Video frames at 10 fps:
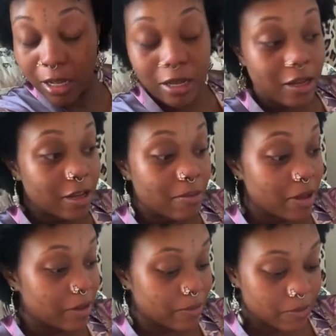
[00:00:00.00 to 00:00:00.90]
Ah, uh,
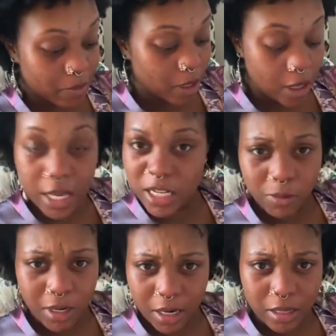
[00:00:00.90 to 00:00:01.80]
but it
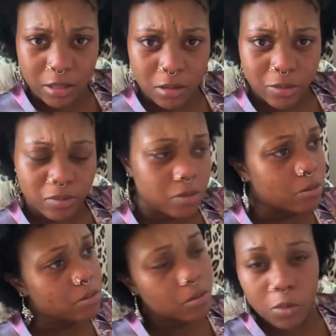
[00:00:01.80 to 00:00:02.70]
is what it is.
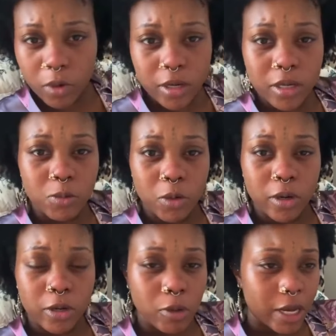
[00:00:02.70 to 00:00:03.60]
Work is
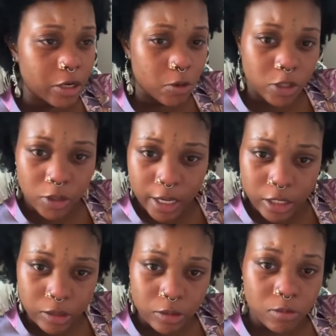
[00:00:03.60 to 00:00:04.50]
work. You gotta do what you
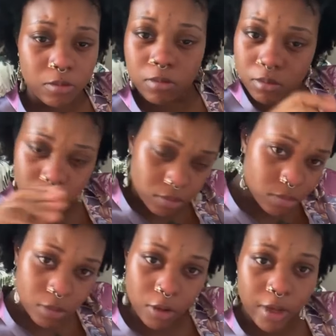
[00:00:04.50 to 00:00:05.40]
gotta do.
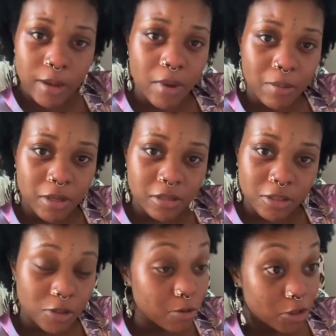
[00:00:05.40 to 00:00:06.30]
Okay,
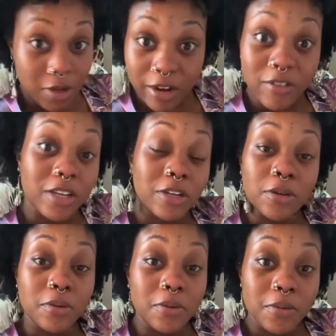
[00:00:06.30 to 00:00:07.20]
mamas, do what you gotta
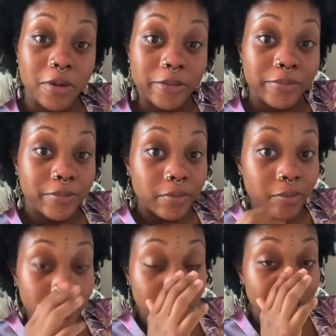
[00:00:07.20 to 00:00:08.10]
fucking do.
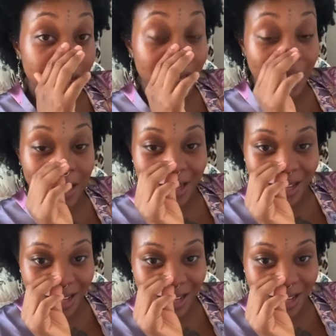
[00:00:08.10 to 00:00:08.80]
Okay.